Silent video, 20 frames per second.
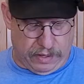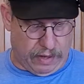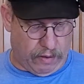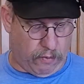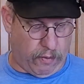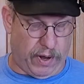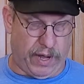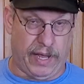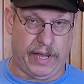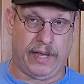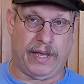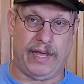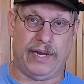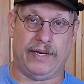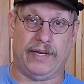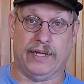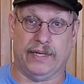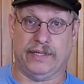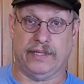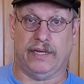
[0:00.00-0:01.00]
That way
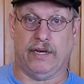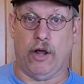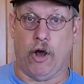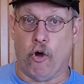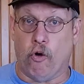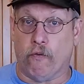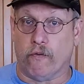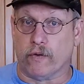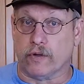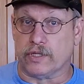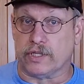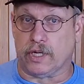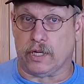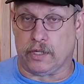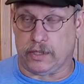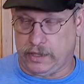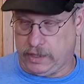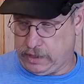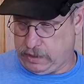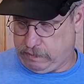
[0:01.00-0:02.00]
it doesn't over
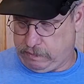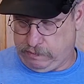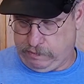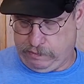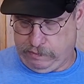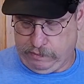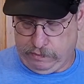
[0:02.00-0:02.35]
salt it.